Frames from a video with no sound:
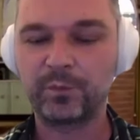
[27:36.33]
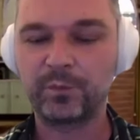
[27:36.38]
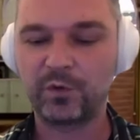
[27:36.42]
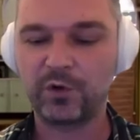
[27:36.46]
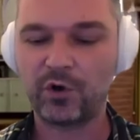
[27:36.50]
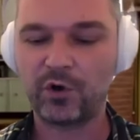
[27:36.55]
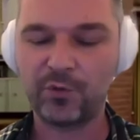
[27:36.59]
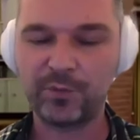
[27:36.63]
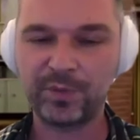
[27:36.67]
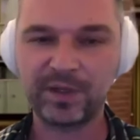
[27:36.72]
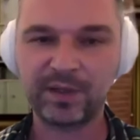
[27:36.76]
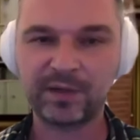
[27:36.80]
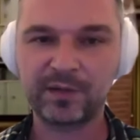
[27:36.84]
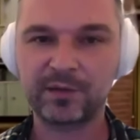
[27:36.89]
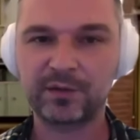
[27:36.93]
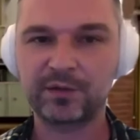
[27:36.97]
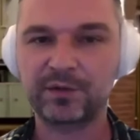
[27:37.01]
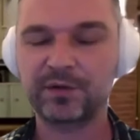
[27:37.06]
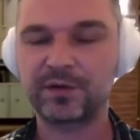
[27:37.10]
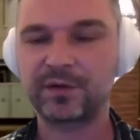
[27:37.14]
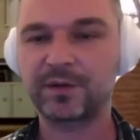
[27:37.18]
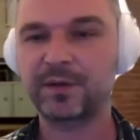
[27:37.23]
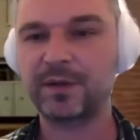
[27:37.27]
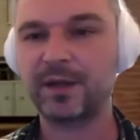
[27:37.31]
Open
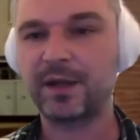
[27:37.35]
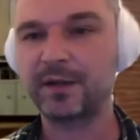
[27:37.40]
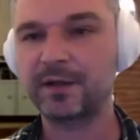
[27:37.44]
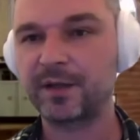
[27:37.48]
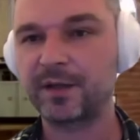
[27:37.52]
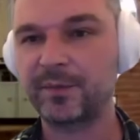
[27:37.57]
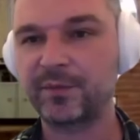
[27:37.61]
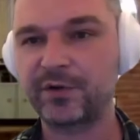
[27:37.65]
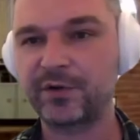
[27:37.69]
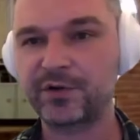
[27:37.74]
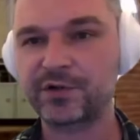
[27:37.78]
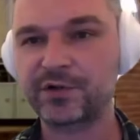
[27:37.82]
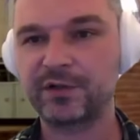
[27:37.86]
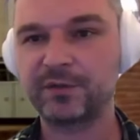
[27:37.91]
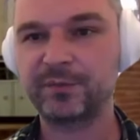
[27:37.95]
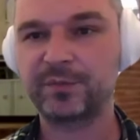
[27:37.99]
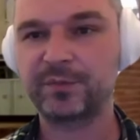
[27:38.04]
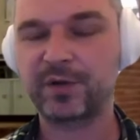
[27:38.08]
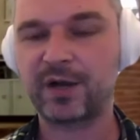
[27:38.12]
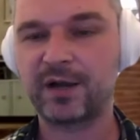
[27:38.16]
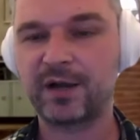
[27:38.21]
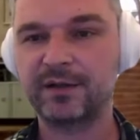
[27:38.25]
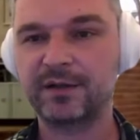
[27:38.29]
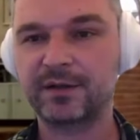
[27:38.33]
source and commercial
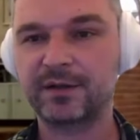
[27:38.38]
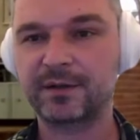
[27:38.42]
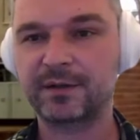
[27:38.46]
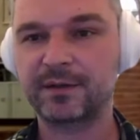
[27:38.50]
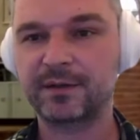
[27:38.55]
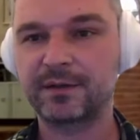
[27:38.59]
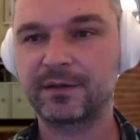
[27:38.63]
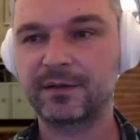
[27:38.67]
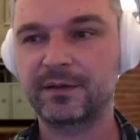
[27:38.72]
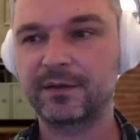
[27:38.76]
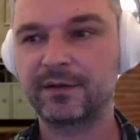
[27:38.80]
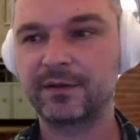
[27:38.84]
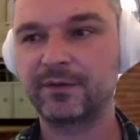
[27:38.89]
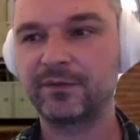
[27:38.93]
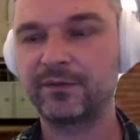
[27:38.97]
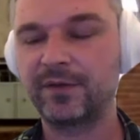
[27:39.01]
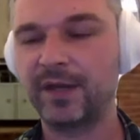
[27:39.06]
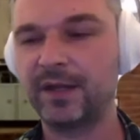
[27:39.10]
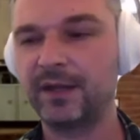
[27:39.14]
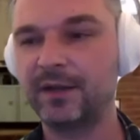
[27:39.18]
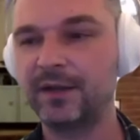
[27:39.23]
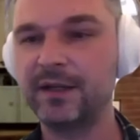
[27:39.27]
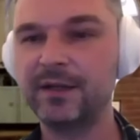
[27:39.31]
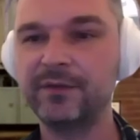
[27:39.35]
products,
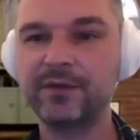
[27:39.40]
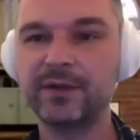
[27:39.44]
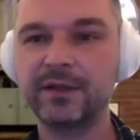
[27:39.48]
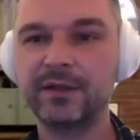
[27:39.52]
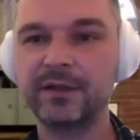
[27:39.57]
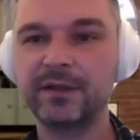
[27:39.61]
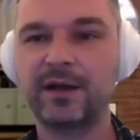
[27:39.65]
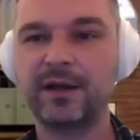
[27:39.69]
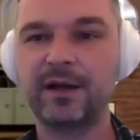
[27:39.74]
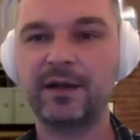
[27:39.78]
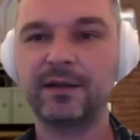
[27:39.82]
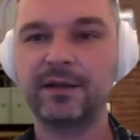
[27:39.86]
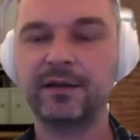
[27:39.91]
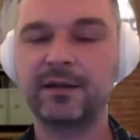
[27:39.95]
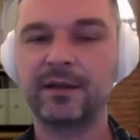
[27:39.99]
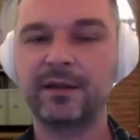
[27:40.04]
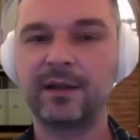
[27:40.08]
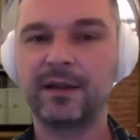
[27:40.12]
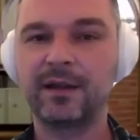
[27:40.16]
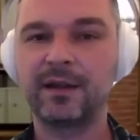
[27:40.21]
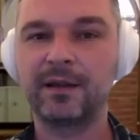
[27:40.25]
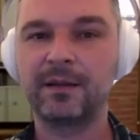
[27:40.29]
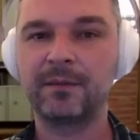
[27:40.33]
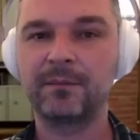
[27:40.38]
they live and die
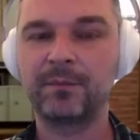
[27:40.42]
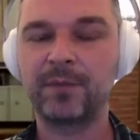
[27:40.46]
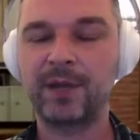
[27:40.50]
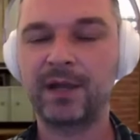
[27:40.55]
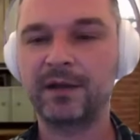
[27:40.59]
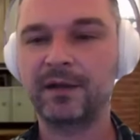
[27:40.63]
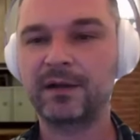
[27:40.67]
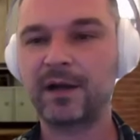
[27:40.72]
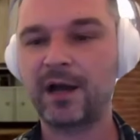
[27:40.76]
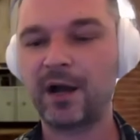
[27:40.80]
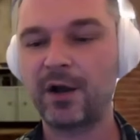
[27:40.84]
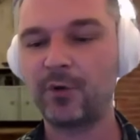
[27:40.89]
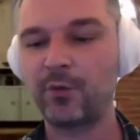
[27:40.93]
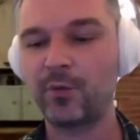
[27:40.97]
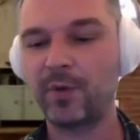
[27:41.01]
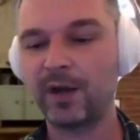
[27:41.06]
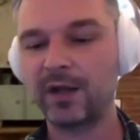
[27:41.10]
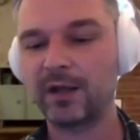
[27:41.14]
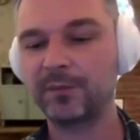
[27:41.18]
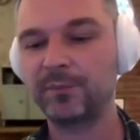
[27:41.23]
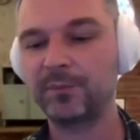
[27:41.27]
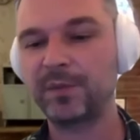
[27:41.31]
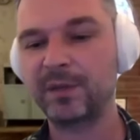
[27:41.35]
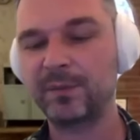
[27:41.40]
by how
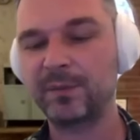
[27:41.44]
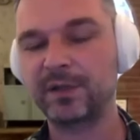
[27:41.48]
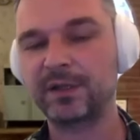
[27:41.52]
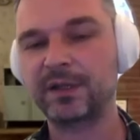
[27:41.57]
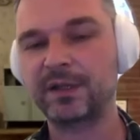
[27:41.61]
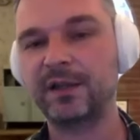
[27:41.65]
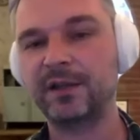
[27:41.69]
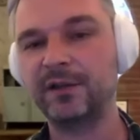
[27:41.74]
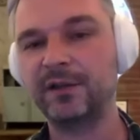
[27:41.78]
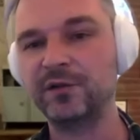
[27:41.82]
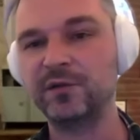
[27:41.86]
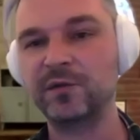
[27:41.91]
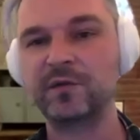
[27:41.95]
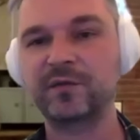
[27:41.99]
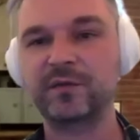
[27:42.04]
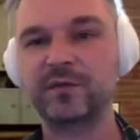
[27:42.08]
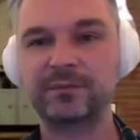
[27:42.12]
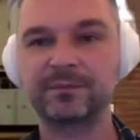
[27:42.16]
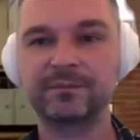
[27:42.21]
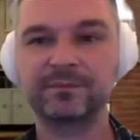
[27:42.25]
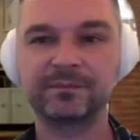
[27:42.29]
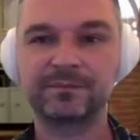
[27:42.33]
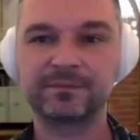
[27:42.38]
well people can use them.